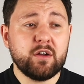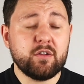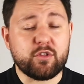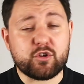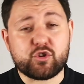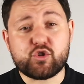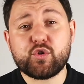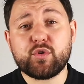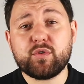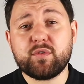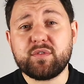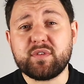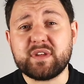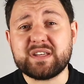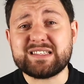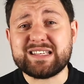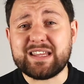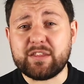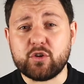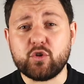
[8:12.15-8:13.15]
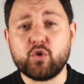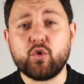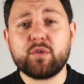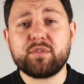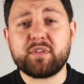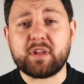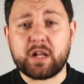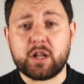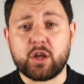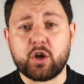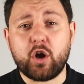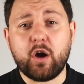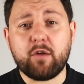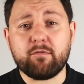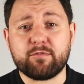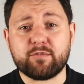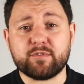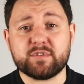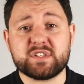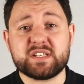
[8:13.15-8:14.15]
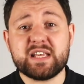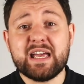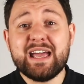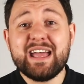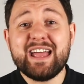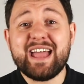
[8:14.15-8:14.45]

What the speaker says: The truth is, in the North England Conference,